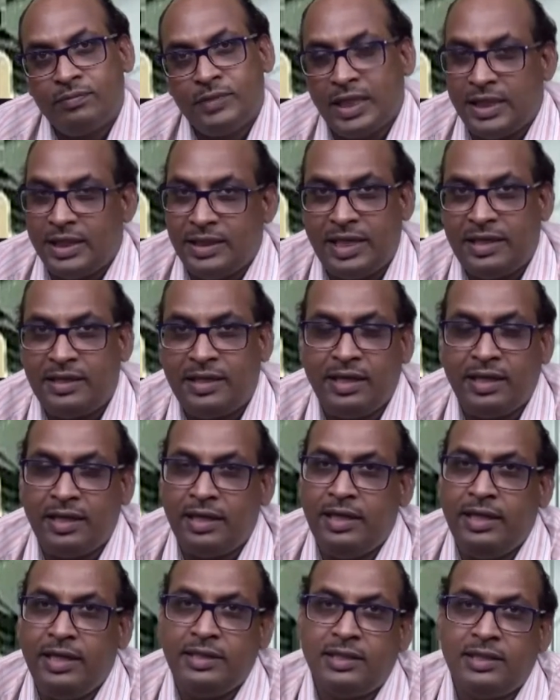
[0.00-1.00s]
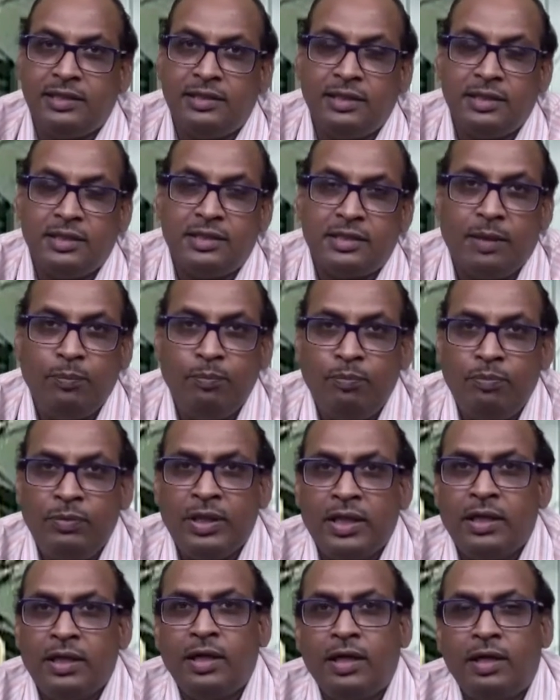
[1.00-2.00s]
that is electrical ignition system,
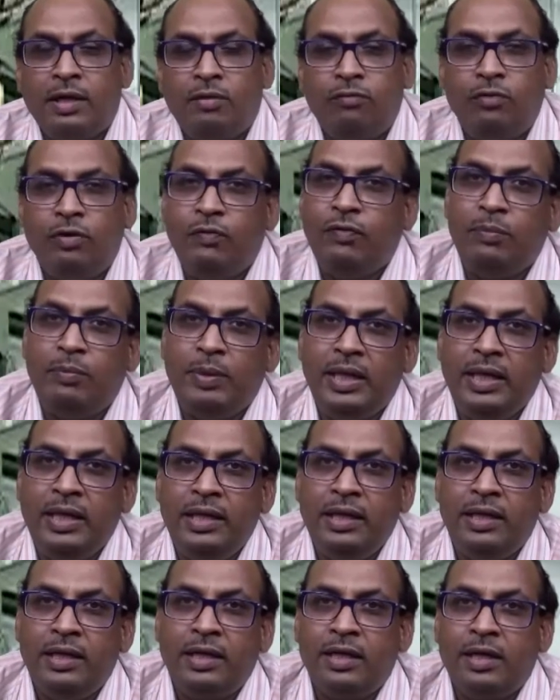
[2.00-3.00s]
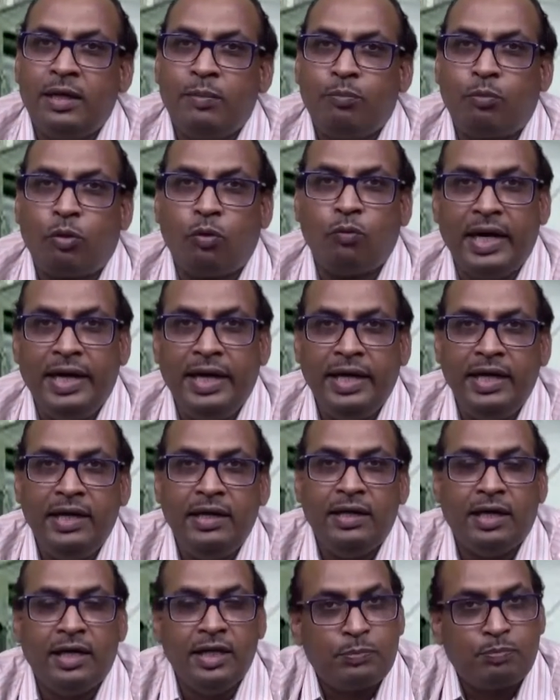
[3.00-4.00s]
we will be
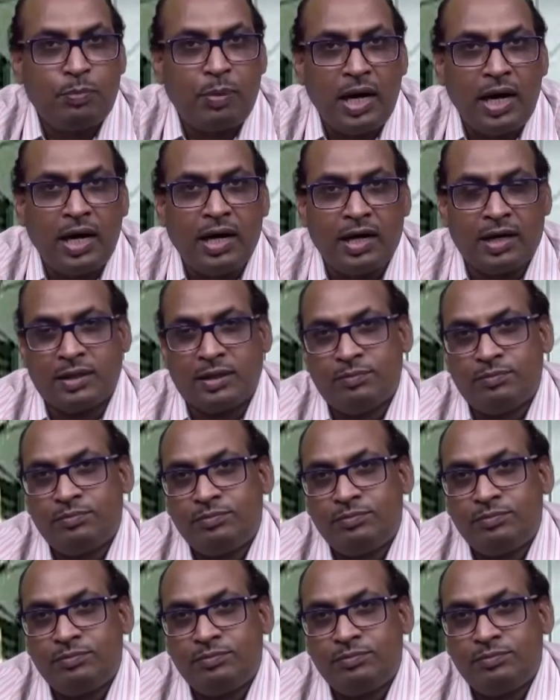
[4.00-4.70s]
providing a spark.